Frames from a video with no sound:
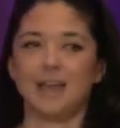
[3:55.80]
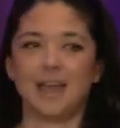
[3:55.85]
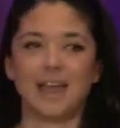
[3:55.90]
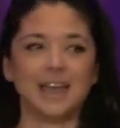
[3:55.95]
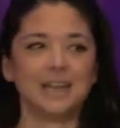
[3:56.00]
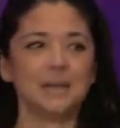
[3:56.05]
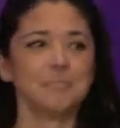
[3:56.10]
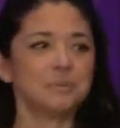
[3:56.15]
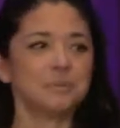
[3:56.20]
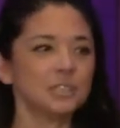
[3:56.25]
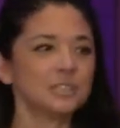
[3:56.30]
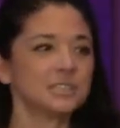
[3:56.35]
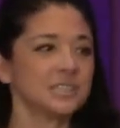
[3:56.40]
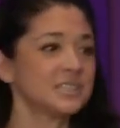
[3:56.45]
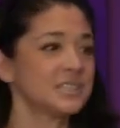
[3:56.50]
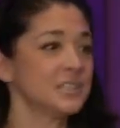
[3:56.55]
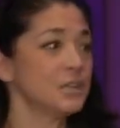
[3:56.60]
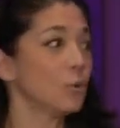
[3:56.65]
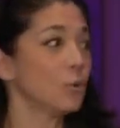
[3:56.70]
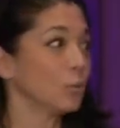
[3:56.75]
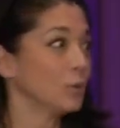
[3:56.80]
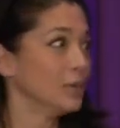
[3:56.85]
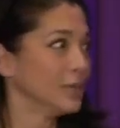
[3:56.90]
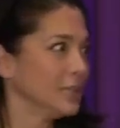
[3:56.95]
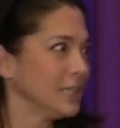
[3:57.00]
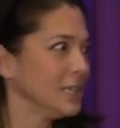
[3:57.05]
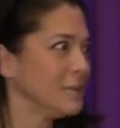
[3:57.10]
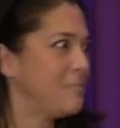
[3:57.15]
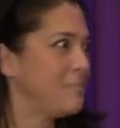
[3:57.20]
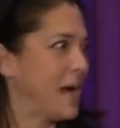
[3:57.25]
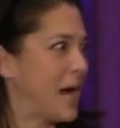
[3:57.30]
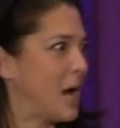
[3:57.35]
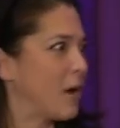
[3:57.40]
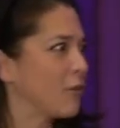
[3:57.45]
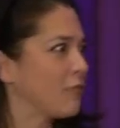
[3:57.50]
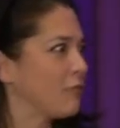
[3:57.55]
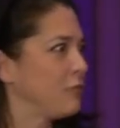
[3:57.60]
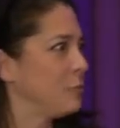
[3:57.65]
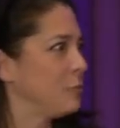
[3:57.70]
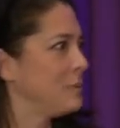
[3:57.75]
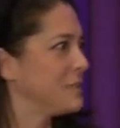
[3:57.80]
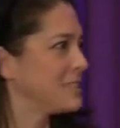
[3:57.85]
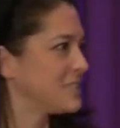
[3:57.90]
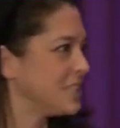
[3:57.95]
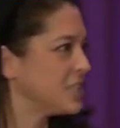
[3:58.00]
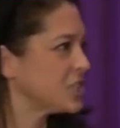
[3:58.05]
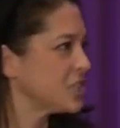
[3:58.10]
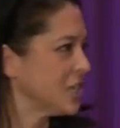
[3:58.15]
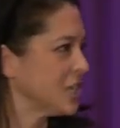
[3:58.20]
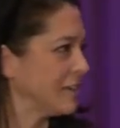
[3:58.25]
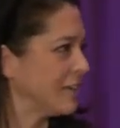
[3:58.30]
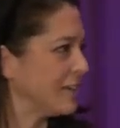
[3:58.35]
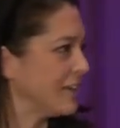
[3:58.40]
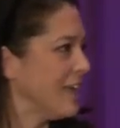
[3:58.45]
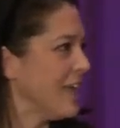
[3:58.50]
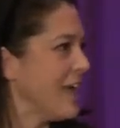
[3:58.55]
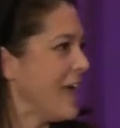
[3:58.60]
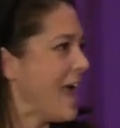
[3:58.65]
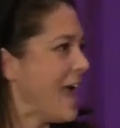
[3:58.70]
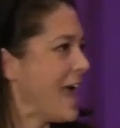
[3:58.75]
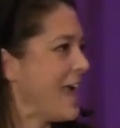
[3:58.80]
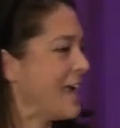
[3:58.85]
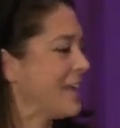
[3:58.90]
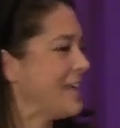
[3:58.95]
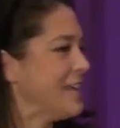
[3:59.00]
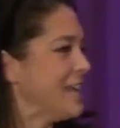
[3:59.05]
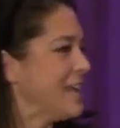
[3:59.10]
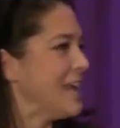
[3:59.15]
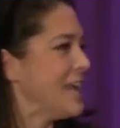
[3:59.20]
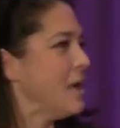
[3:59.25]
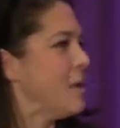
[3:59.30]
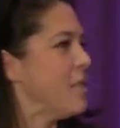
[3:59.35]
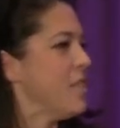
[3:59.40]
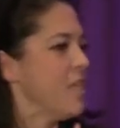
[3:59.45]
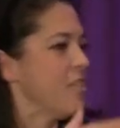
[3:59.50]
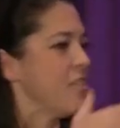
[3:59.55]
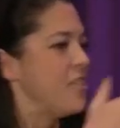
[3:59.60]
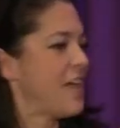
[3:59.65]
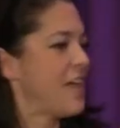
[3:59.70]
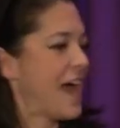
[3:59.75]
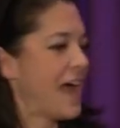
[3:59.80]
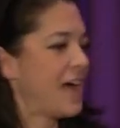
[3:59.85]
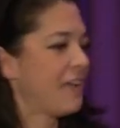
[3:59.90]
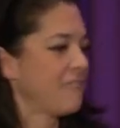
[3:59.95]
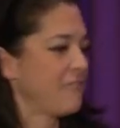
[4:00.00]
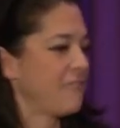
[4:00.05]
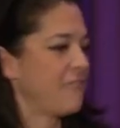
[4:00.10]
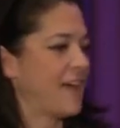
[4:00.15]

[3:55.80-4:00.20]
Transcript: And it puts us in a really powerful position. And that